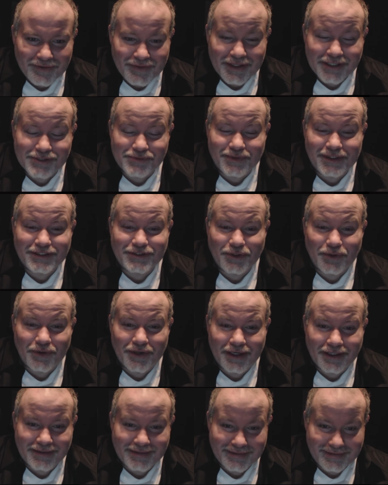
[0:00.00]
with his
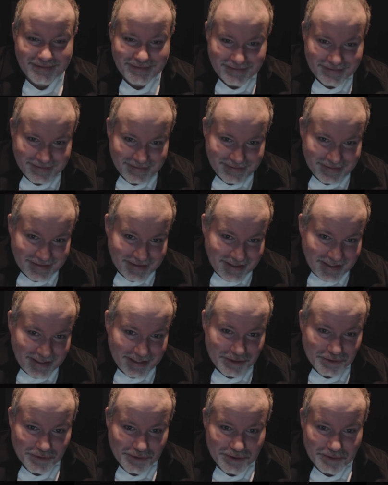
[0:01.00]
retort
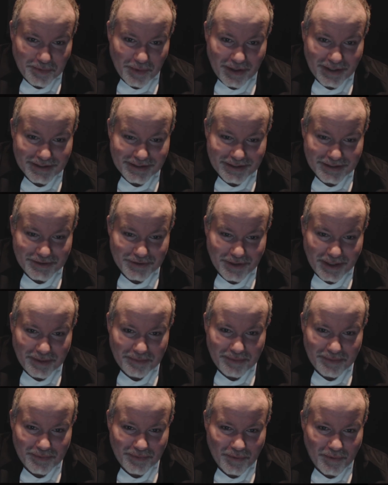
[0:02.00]
and his response to
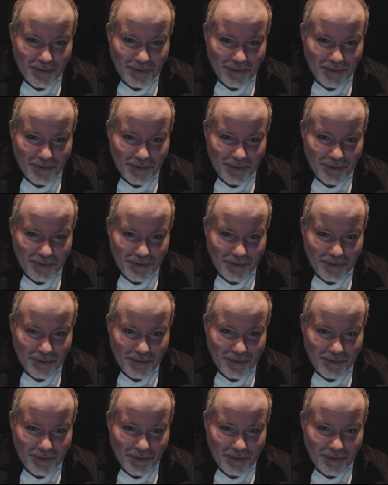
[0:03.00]
Trump.